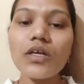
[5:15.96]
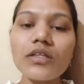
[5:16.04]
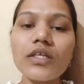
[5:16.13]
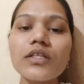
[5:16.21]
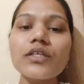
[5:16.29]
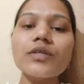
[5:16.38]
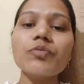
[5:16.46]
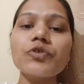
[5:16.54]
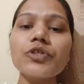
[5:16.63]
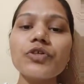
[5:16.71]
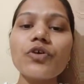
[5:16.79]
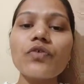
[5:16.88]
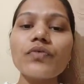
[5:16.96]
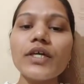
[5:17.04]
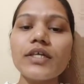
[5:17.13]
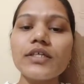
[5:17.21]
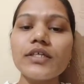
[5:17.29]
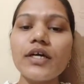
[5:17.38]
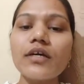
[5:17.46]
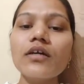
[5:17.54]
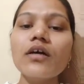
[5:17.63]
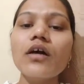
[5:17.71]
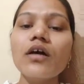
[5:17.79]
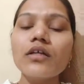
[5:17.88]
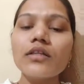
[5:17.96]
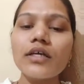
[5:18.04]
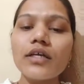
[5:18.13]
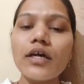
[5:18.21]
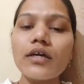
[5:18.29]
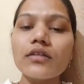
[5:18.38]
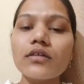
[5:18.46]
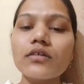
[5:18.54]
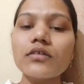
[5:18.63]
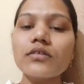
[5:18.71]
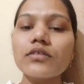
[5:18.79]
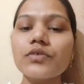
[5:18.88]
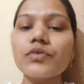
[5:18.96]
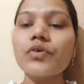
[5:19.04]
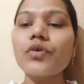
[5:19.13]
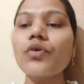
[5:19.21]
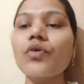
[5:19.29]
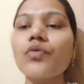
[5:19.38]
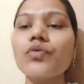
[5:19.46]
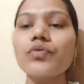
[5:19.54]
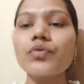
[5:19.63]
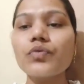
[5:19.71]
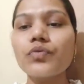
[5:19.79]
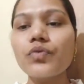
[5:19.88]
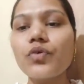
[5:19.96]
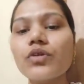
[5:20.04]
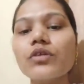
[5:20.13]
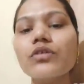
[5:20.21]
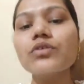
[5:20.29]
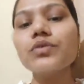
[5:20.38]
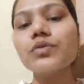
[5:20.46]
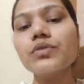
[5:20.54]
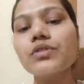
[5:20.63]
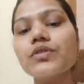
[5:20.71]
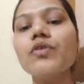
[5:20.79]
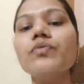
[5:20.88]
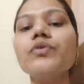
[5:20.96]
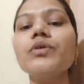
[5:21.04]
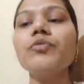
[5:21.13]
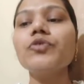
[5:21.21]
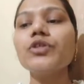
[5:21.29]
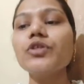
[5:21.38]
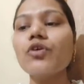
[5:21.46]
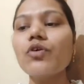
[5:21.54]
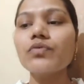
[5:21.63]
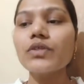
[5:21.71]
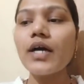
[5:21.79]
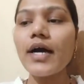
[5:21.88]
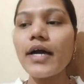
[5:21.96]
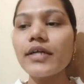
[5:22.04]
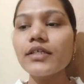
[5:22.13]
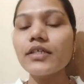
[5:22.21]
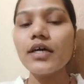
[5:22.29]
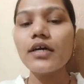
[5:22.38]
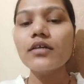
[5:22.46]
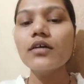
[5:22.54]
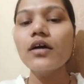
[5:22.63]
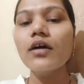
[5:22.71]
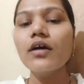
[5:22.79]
Then the reporting of ADR, there are the four tools of reporting of the ADR